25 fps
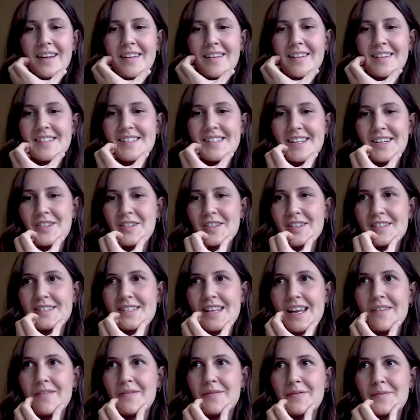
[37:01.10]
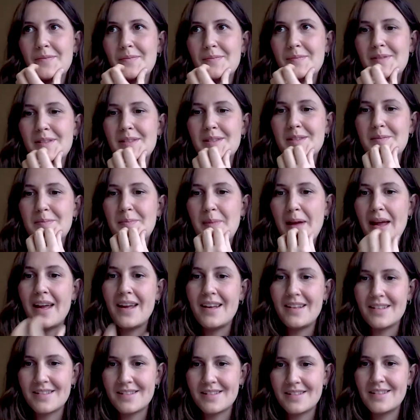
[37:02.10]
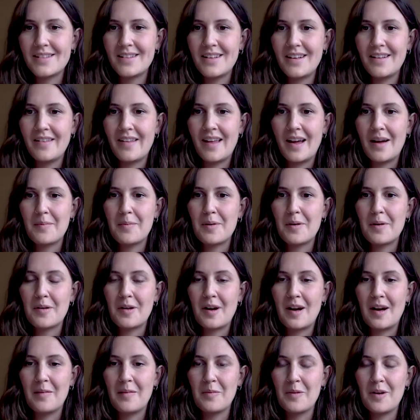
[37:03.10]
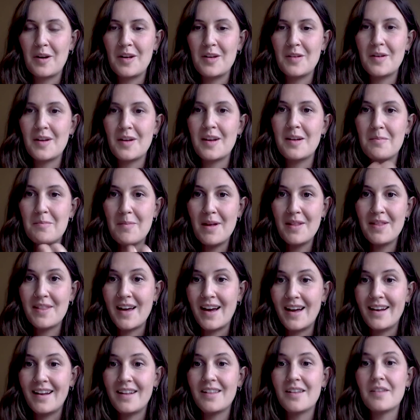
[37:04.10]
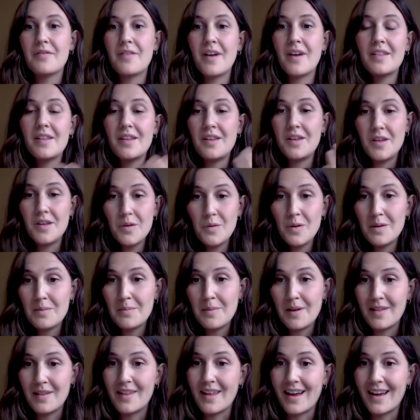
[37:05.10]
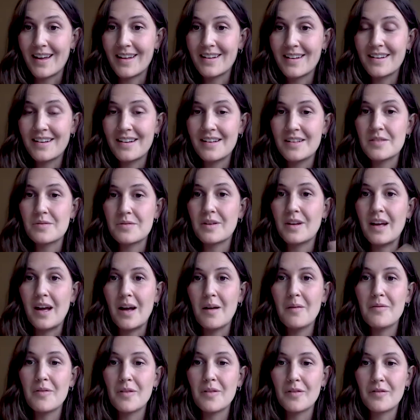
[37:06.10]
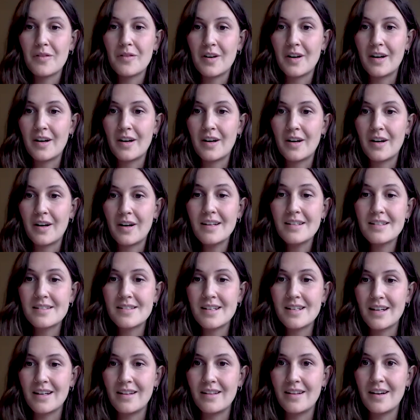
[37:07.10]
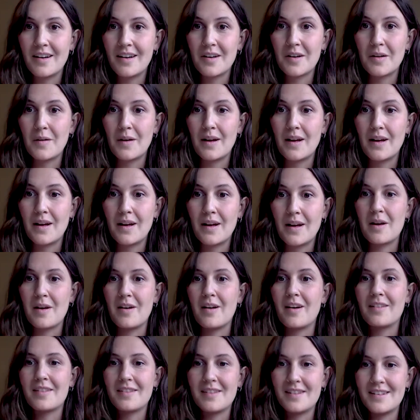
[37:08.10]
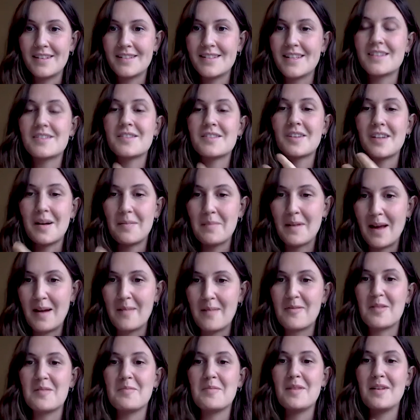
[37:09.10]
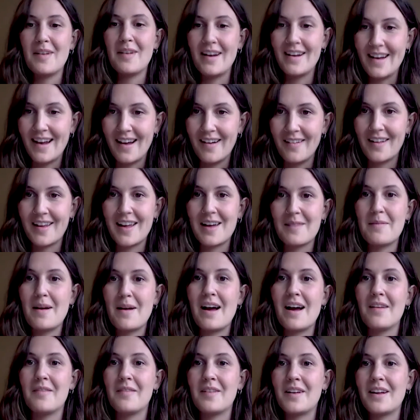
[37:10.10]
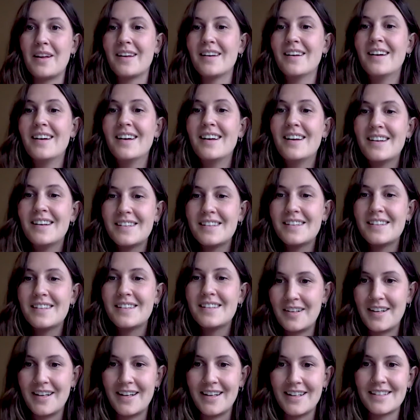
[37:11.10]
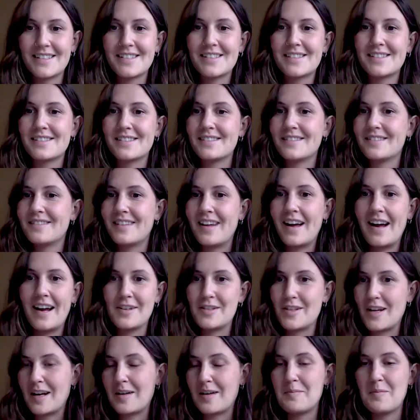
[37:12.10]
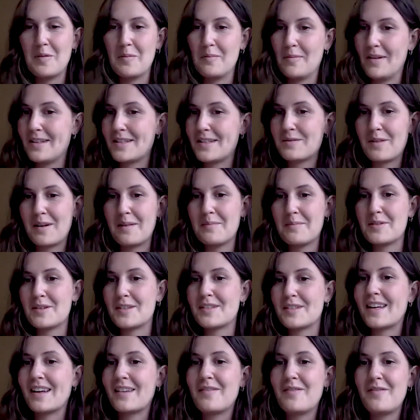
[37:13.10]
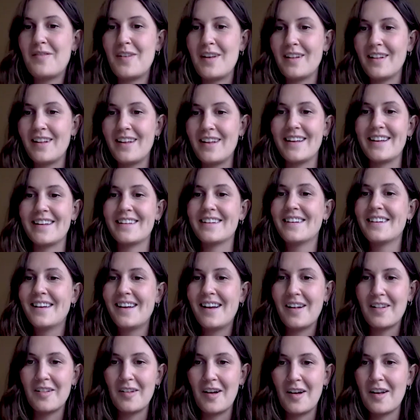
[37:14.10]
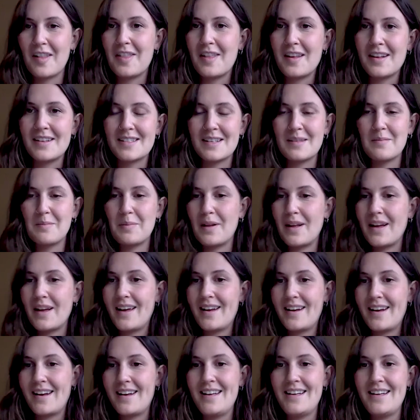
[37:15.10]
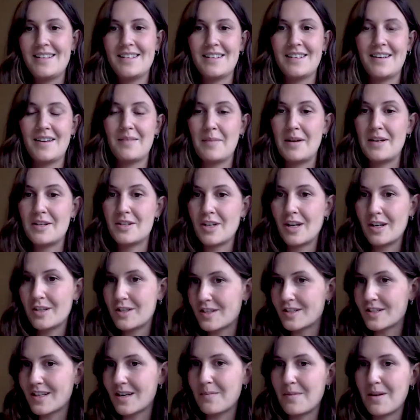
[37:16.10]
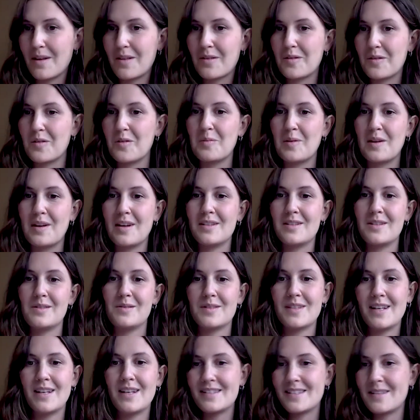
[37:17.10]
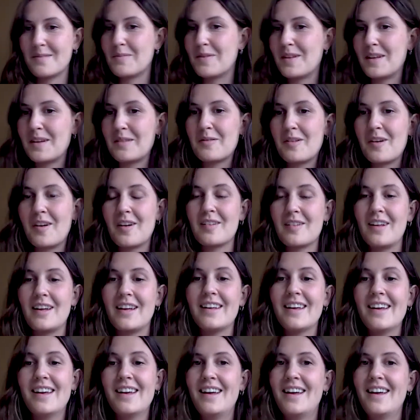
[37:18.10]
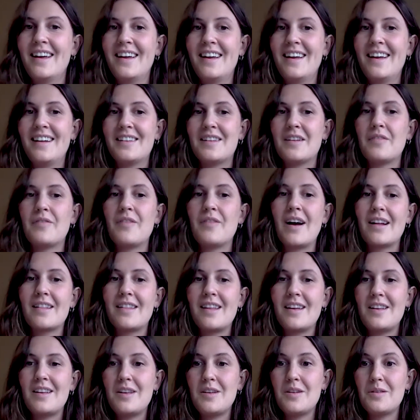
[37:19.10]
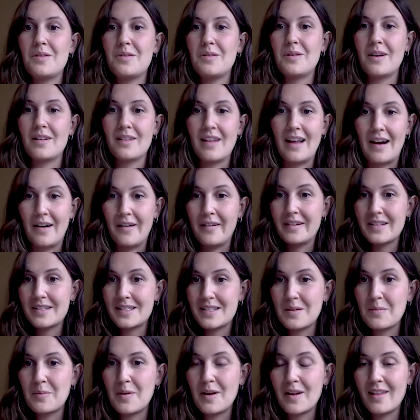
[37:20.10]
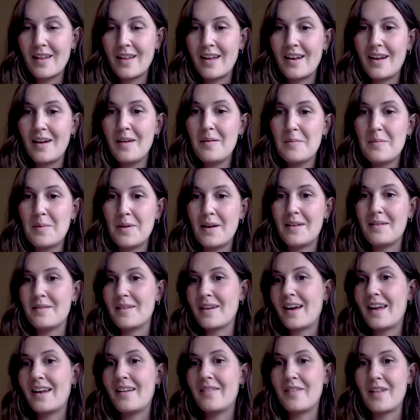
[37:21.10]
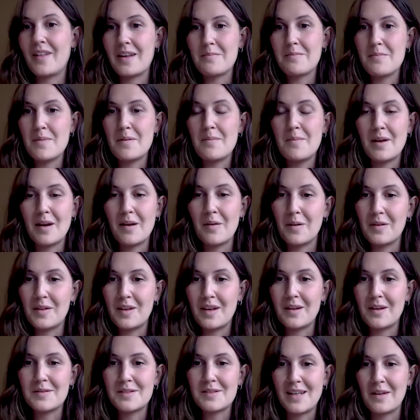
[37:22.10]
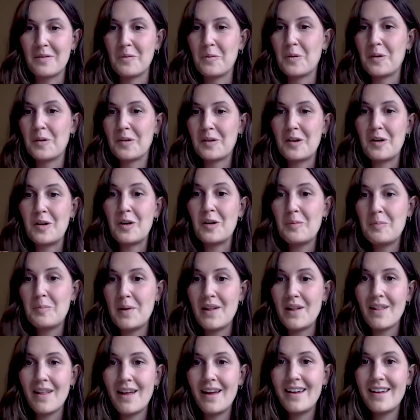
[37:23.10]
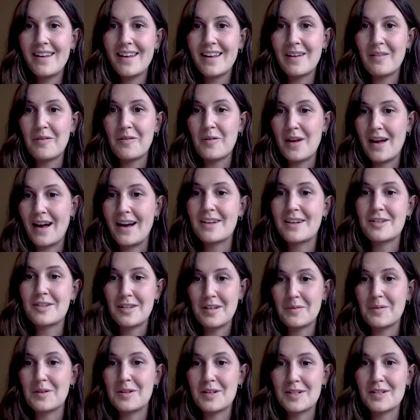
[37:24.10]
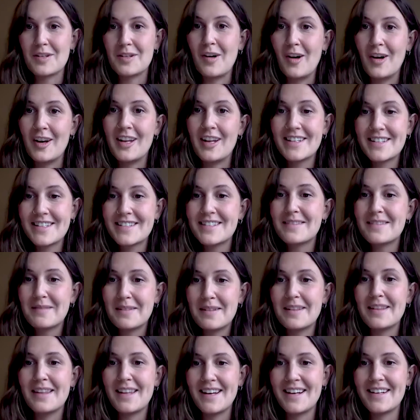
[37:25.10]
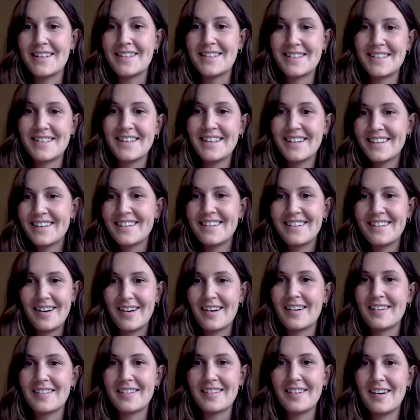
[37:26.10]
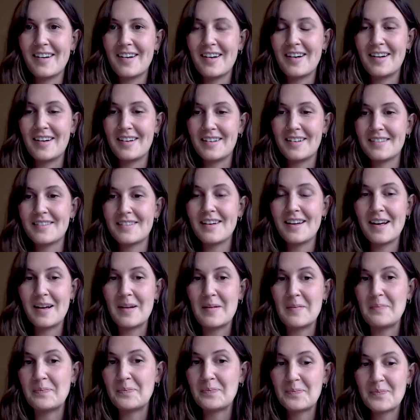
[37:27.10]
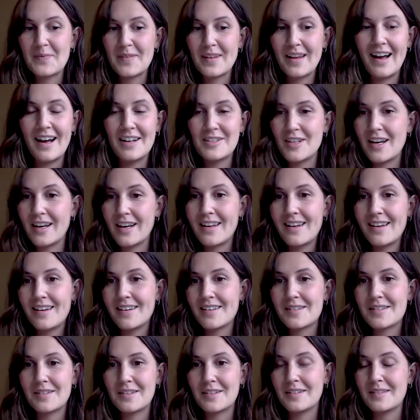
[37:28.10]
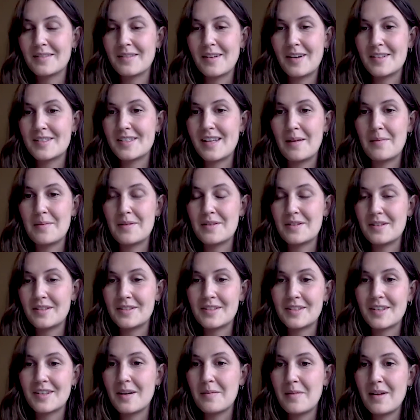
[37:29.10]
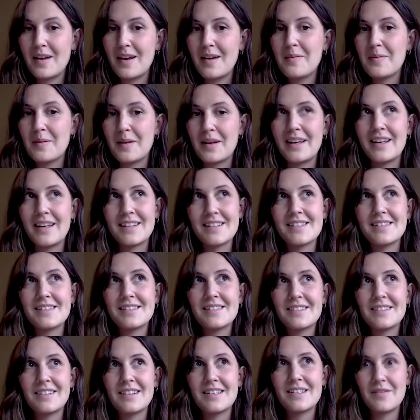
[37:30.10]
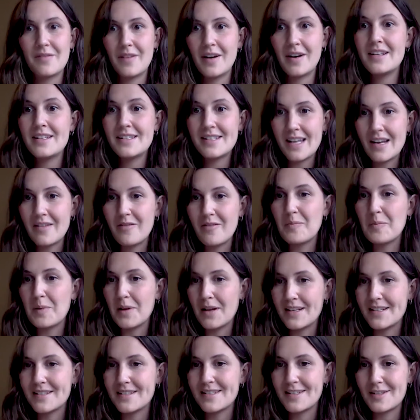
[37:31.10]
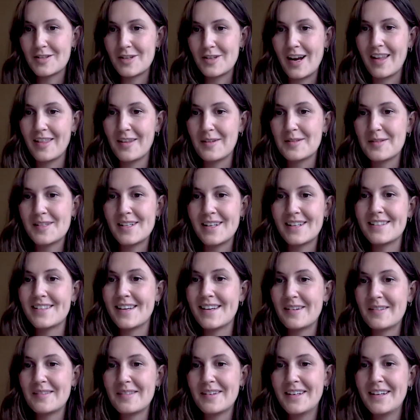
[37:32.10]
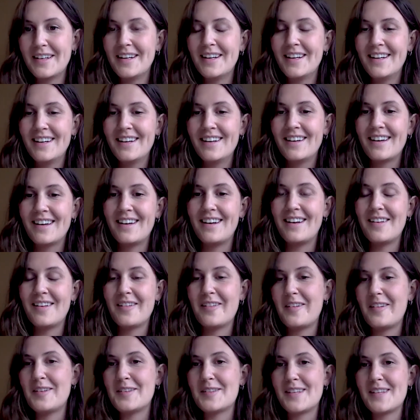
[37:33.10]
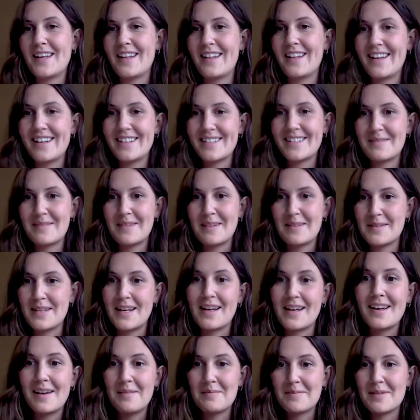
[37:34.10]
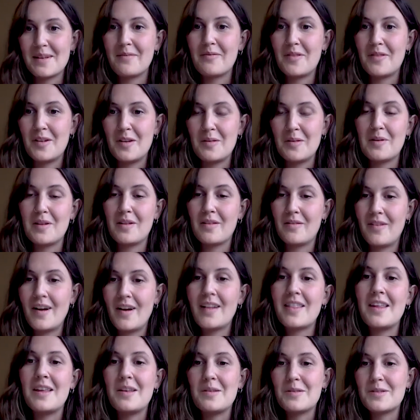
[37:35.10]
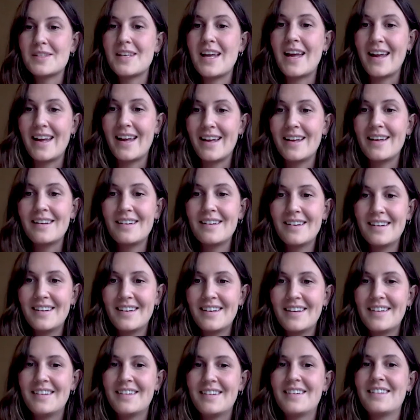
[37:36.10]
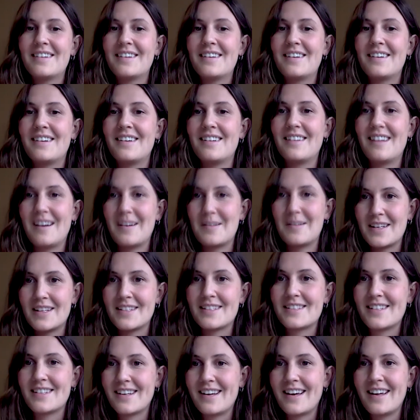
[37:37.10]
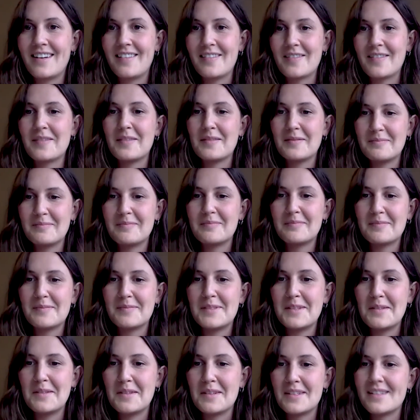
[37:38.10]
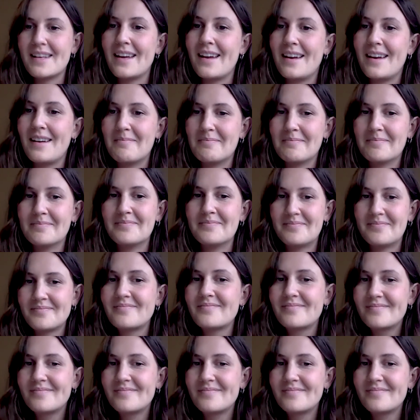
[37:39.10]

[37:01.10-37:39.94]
right. It's such a safe space in that program where you can admit that. And the fact that you admit that is really helpful for us sitting there going, oh my God, these things are coming up for me right now. Like I'm having serious hijack moments where I'm just like feeling a lot of things at play and I need to, and my judge is coming through because you said something wrong. Like the fact that you allow us to bring that up and kind of like mimic what the outside world could be like if we actually were just honest when things are, are, um, hijacking us or our saboteurs are coming up like it's it's a very safe place to try those things out i know that you say like sometimes that comes up for you but the fact that you say it allows us to kind of do the same